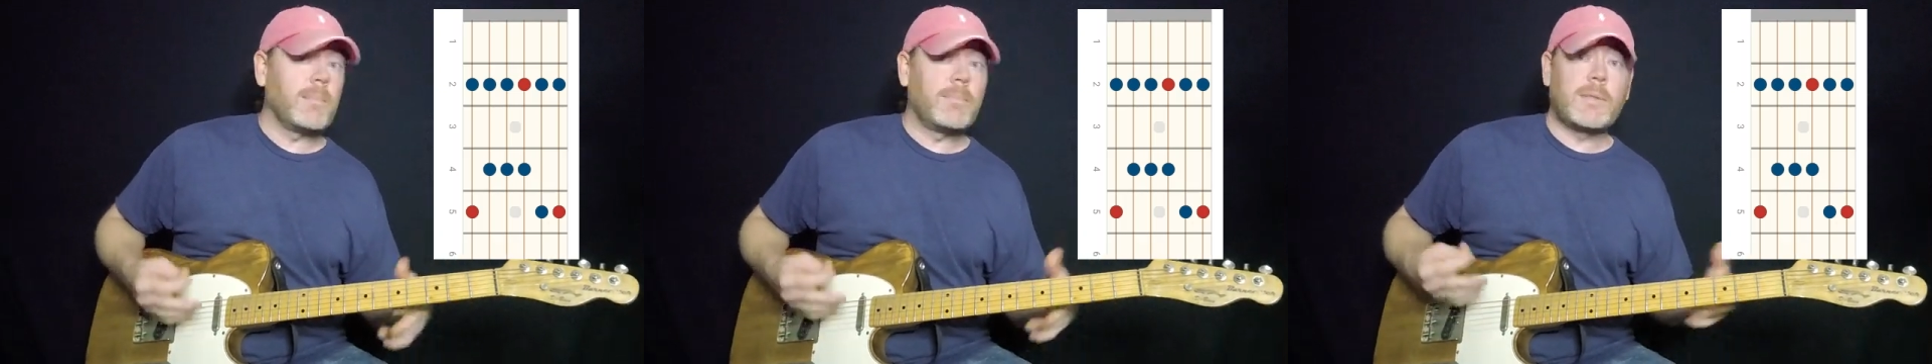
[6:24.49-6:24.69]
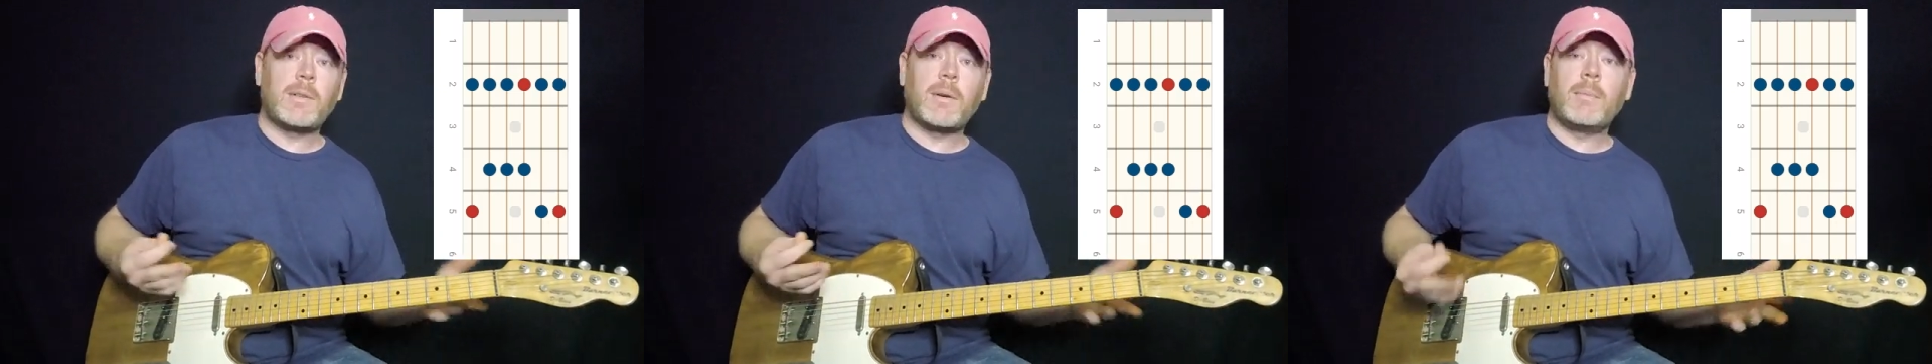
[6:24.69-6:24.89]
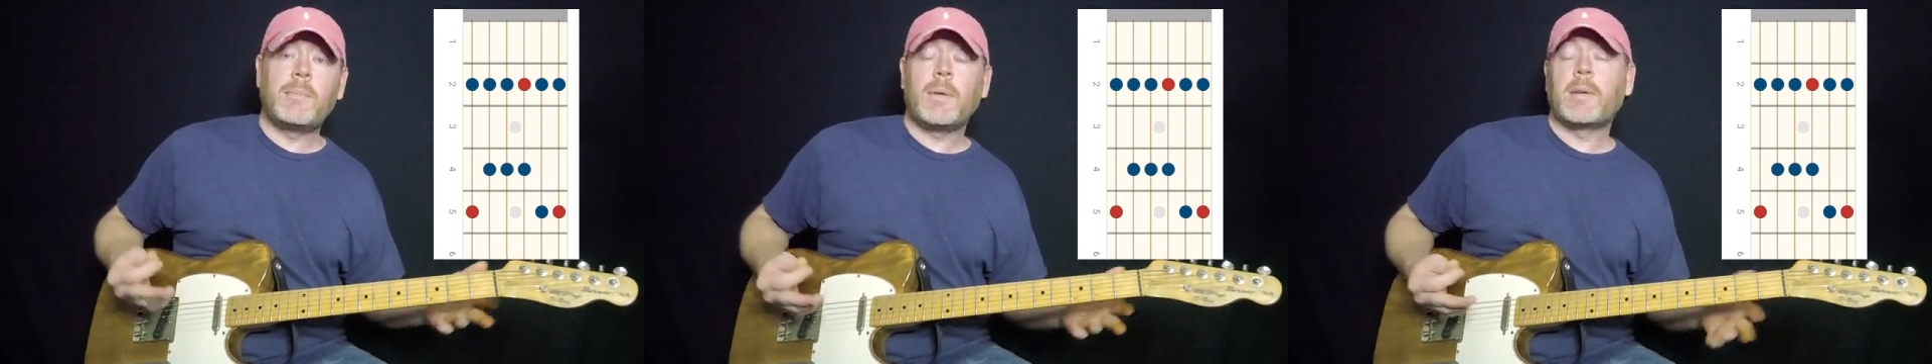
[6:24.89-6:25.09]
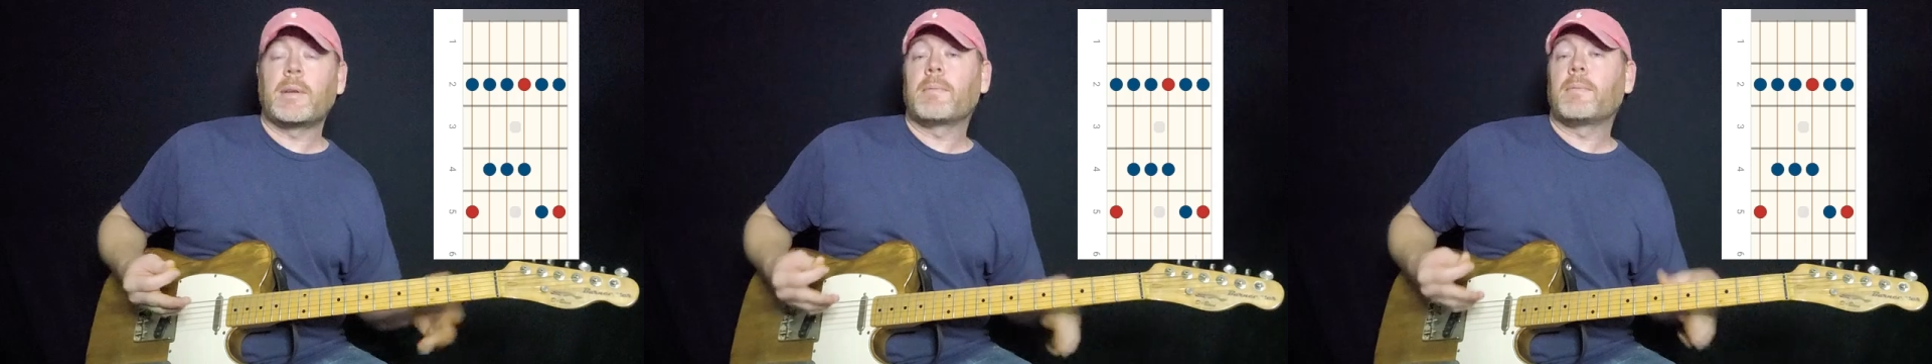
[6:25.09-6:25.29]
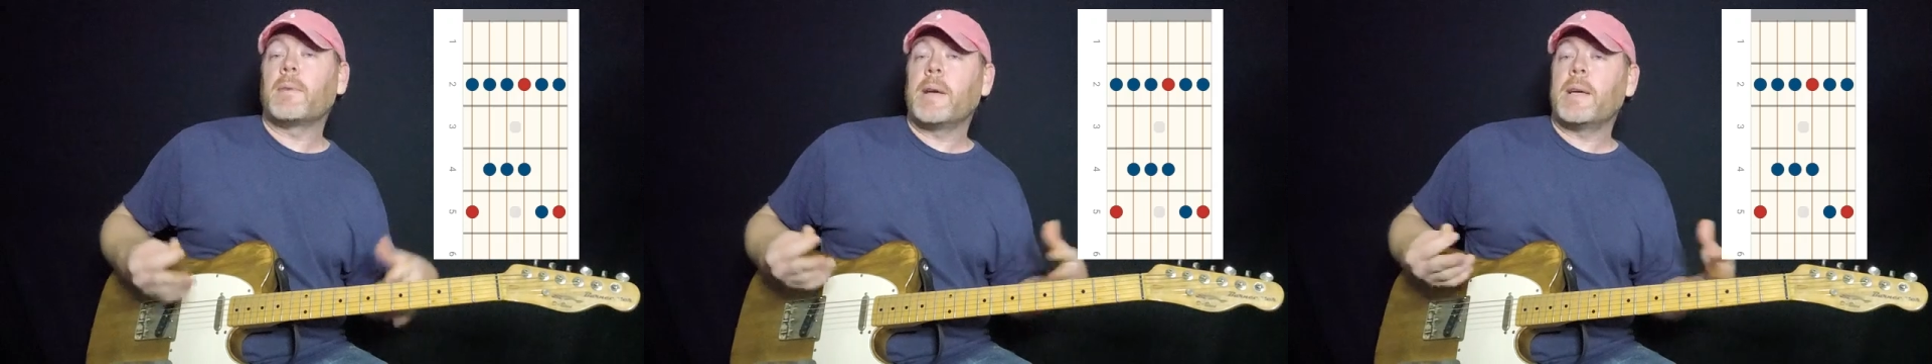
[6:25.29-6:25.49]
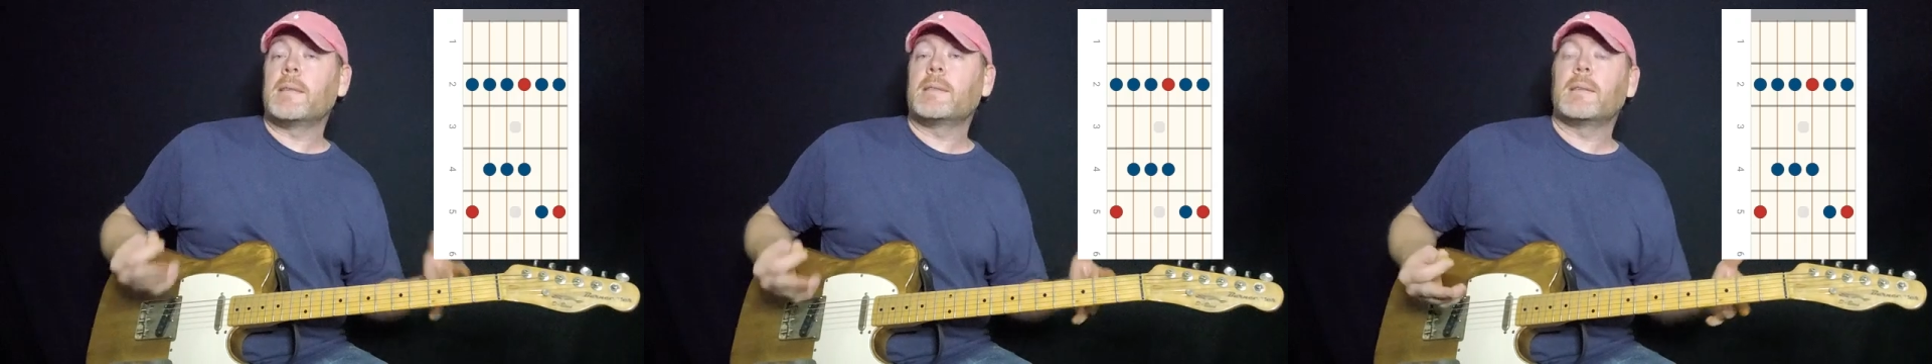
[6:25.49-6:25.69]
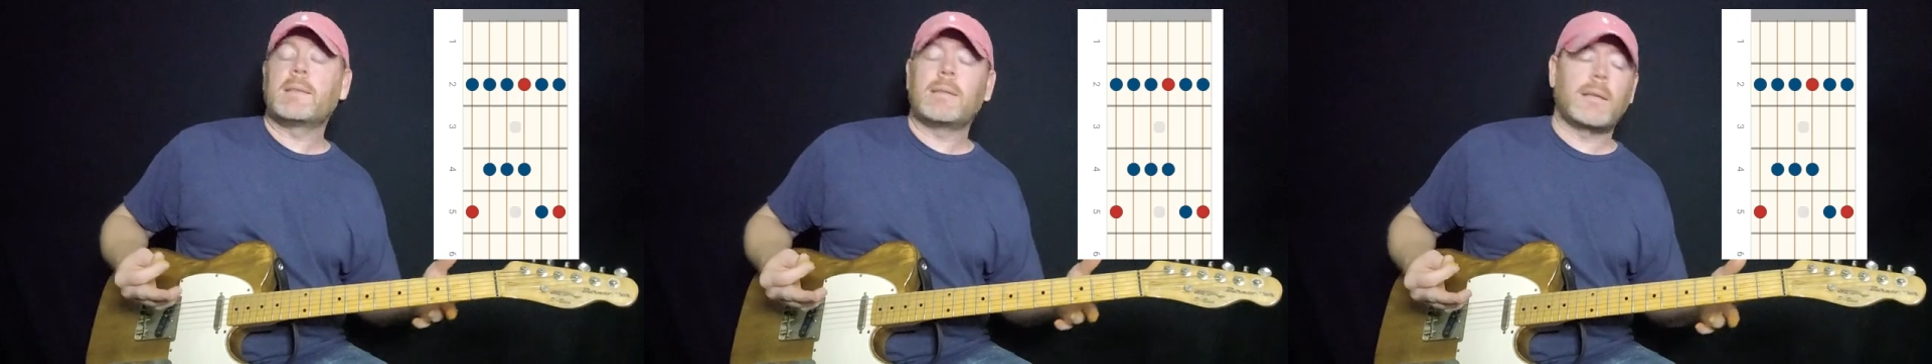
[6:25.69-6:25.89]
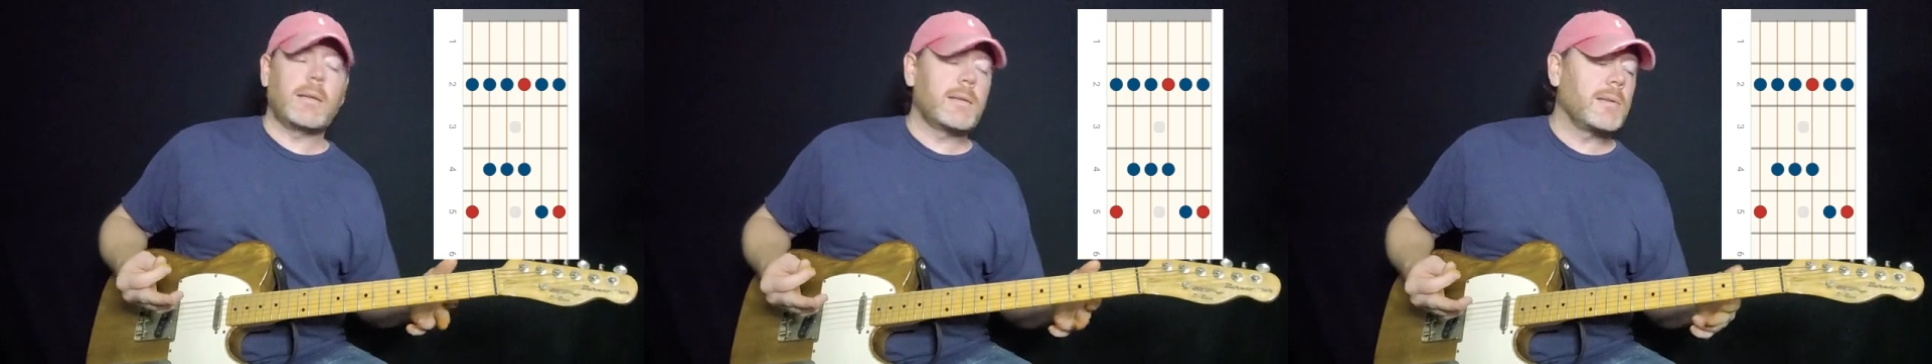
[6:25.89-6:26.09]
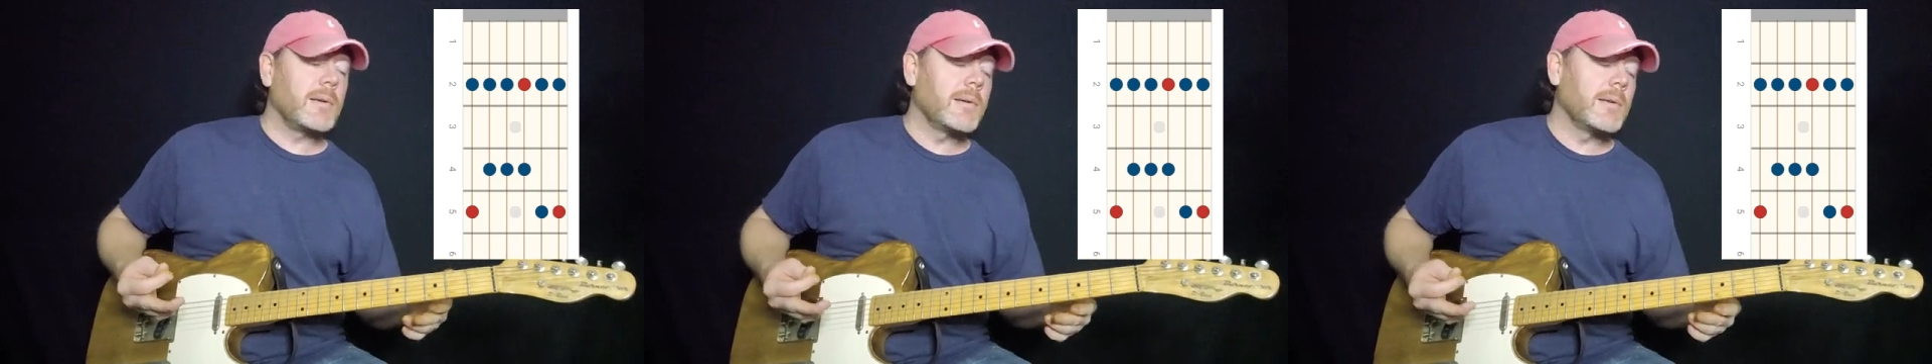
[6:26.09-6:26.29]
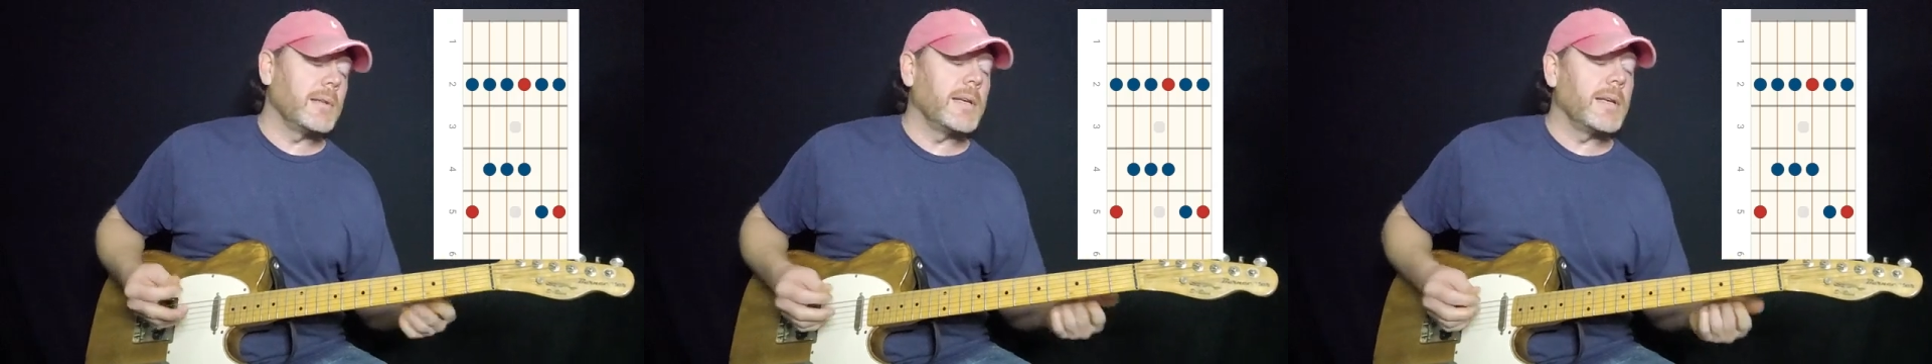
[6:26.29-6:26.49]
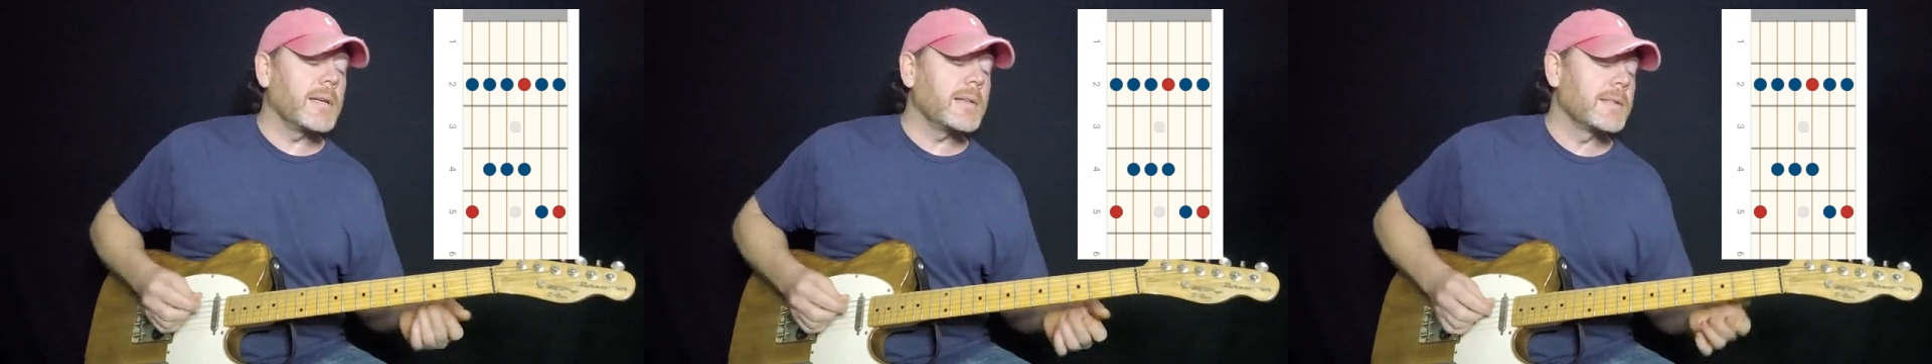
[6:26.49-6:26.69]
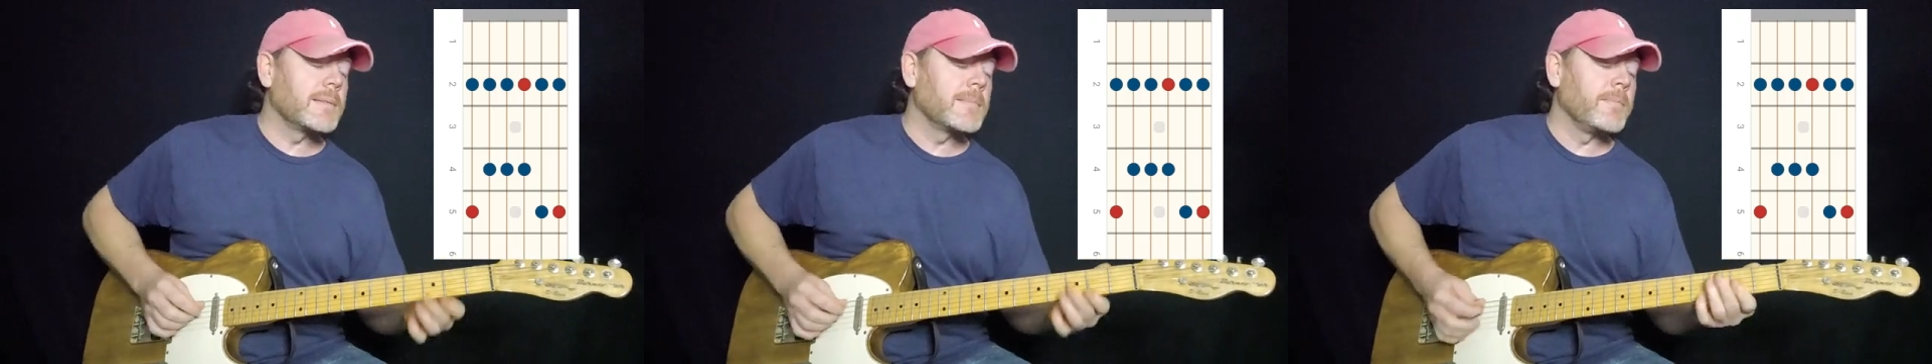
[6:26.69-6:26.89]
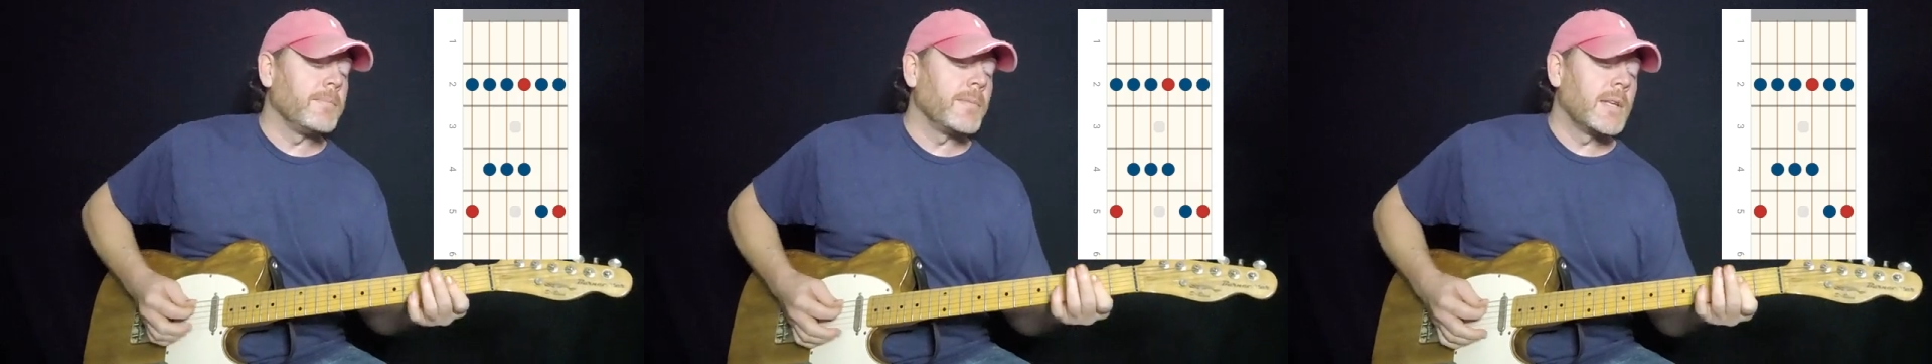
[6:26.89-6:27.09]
or start building phrases and guitar licks.